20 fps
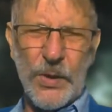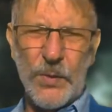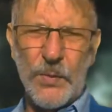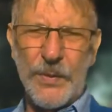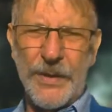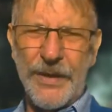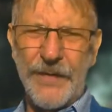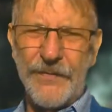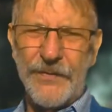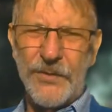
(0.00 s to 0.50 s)

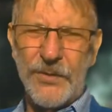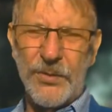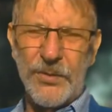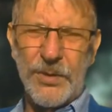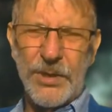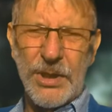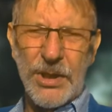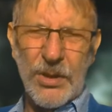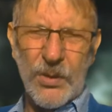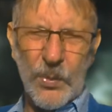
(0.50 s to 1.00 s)

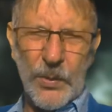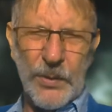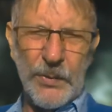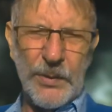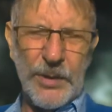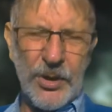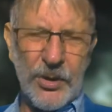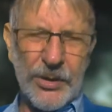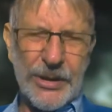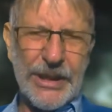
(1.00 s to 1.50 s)

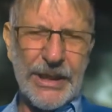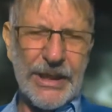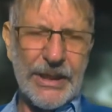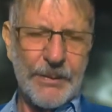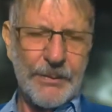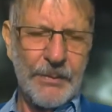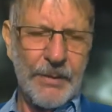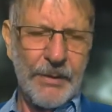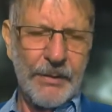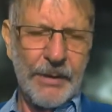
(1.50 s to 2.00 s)
we look in the
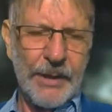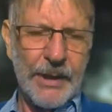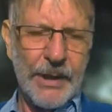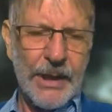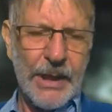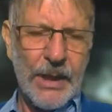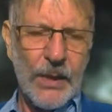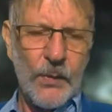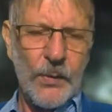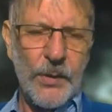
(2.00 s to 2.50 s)
mirror,
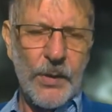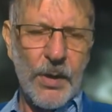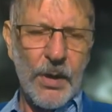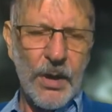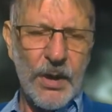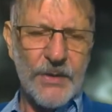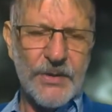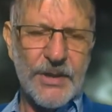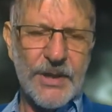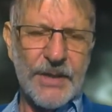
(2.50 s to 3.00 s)
we
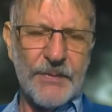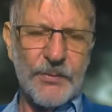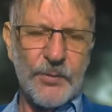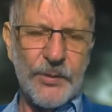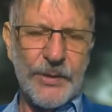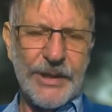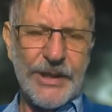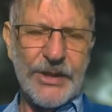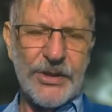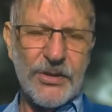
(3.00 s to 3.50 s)

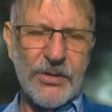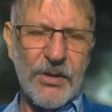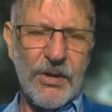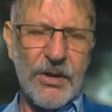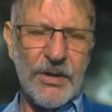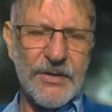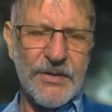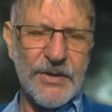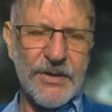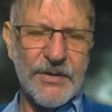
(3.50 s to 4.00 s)
need to
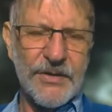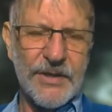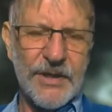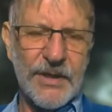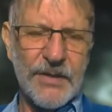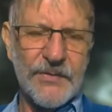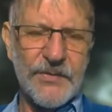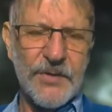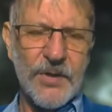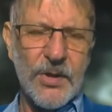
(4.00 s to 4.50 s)
ask
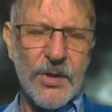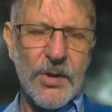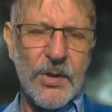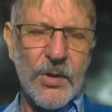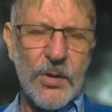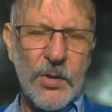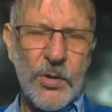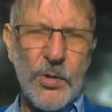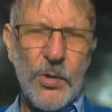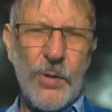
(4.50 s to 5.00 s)
ourselves,
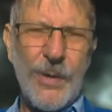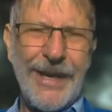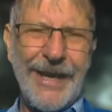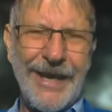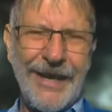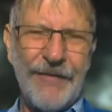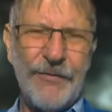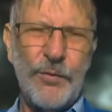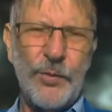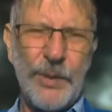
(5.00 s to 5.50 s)
who
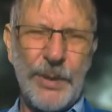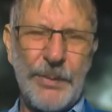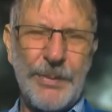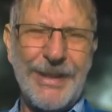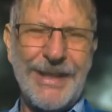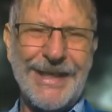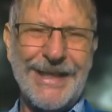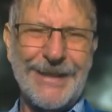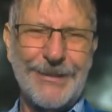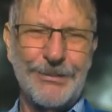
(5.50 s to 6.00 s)
have we
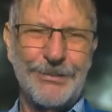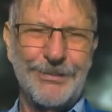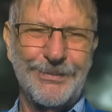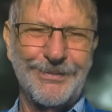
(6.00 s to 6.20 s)
become?